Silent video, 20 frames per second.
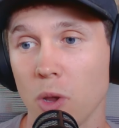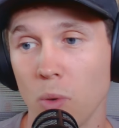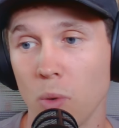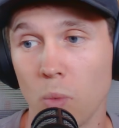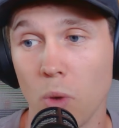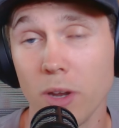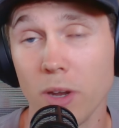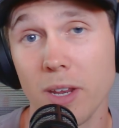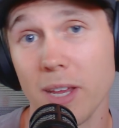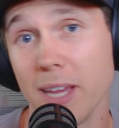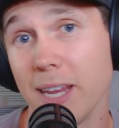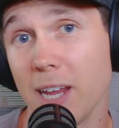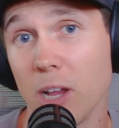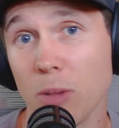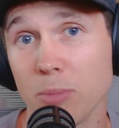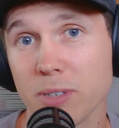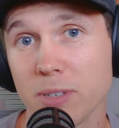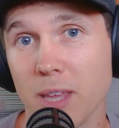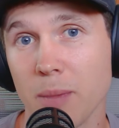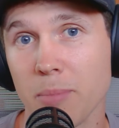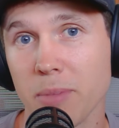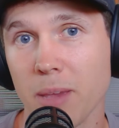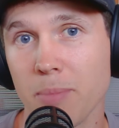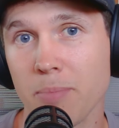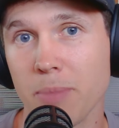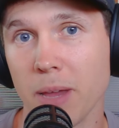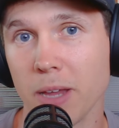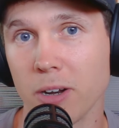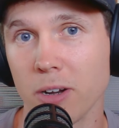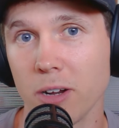One, it helps them get
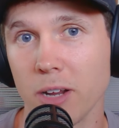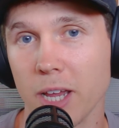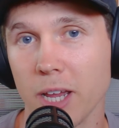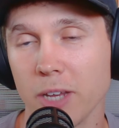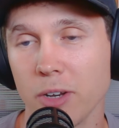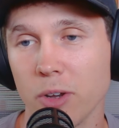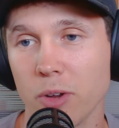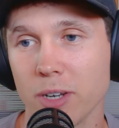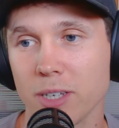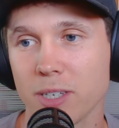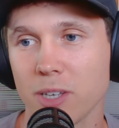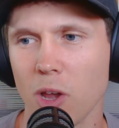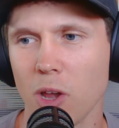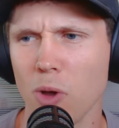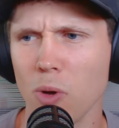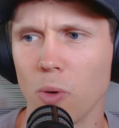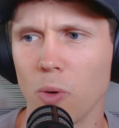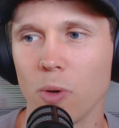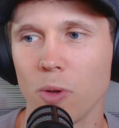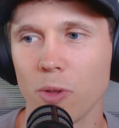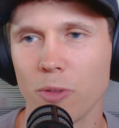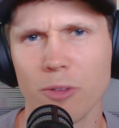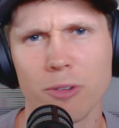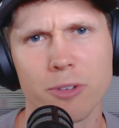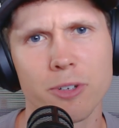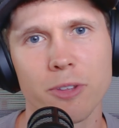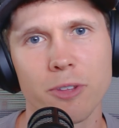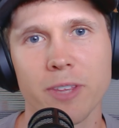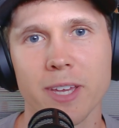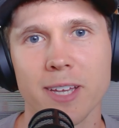better and notice, oh,
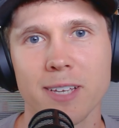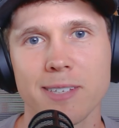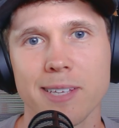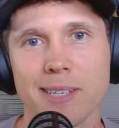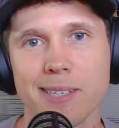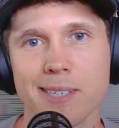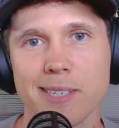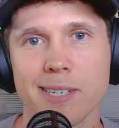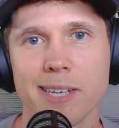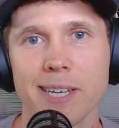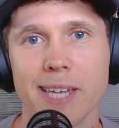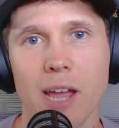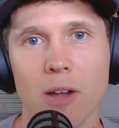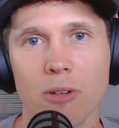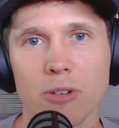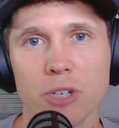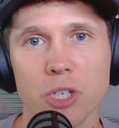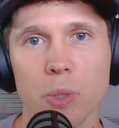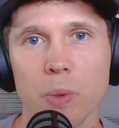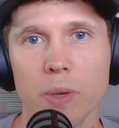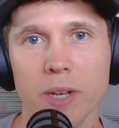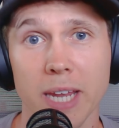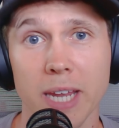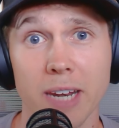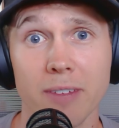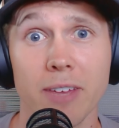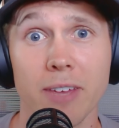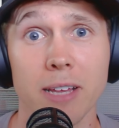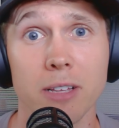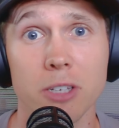those are things that stick out to a
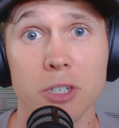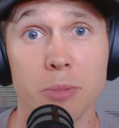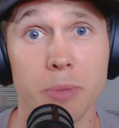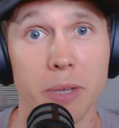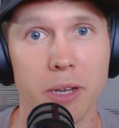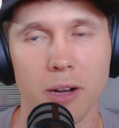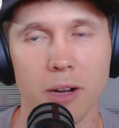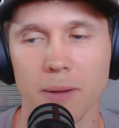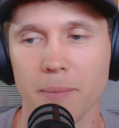native English speaker.